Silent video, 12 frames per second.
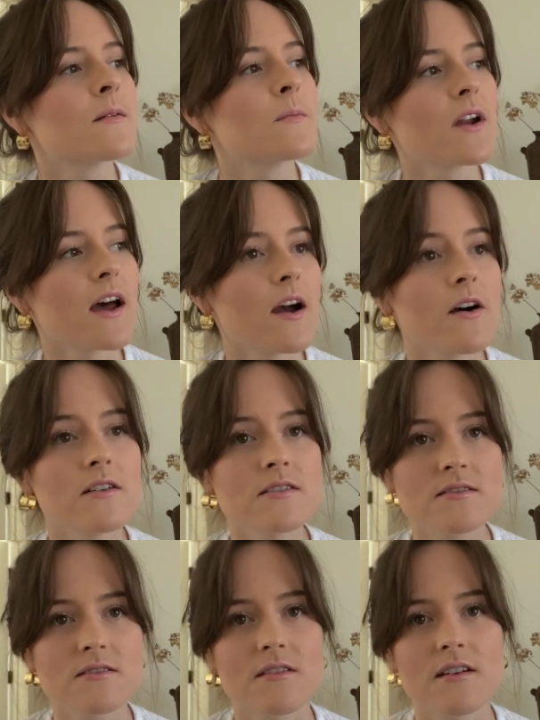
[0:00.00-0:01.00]
But I
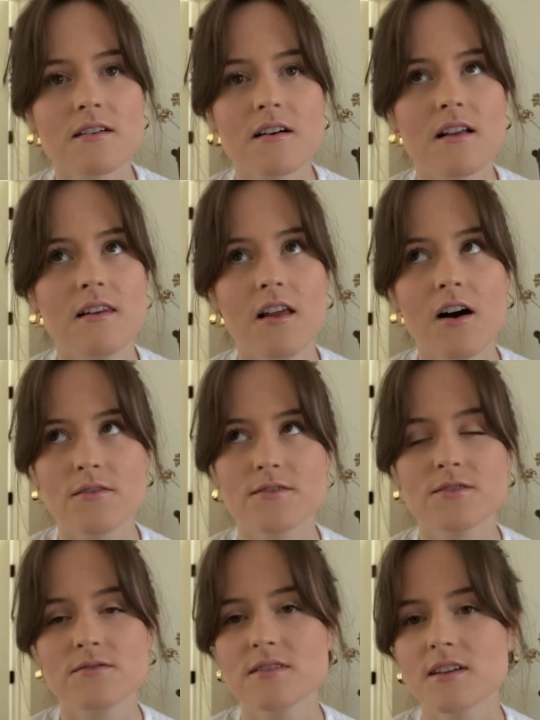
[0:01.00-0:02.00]
also
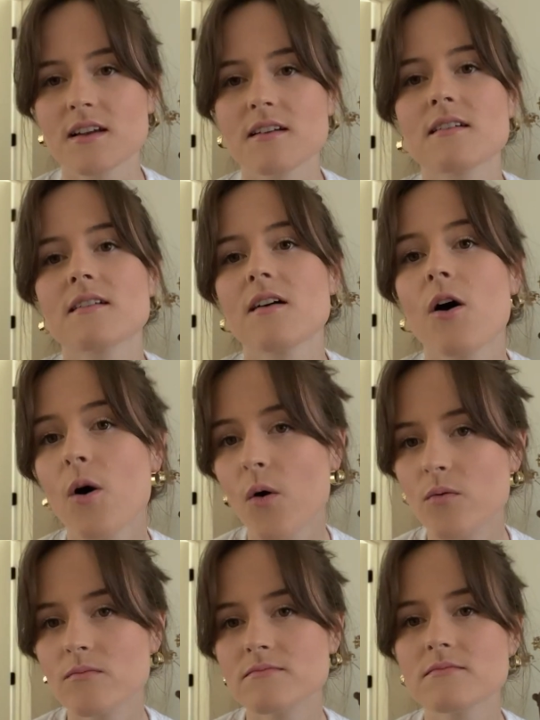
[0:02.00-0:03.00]
love using
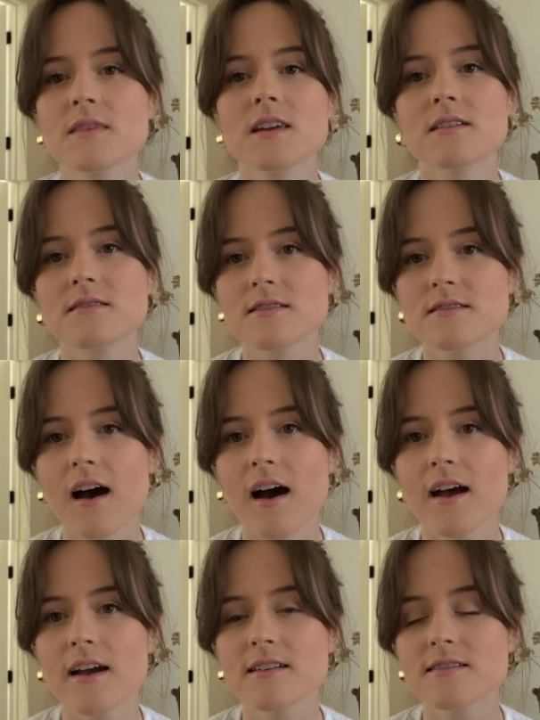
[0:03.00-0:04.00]
home, the
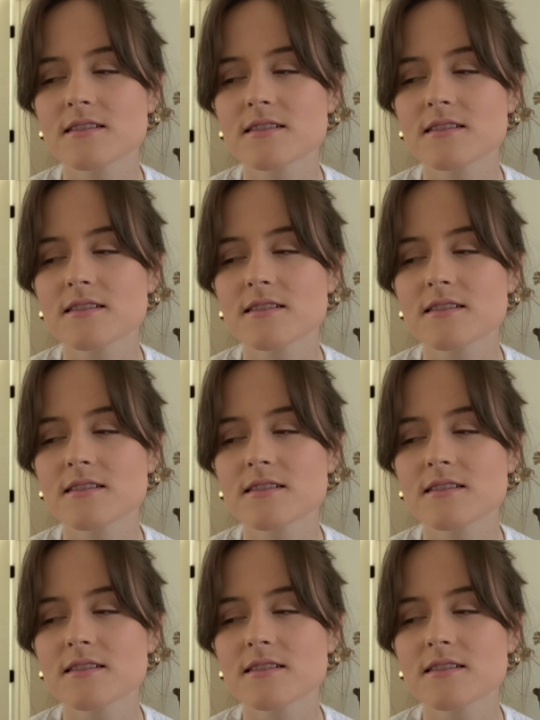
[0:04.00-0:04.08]
inside.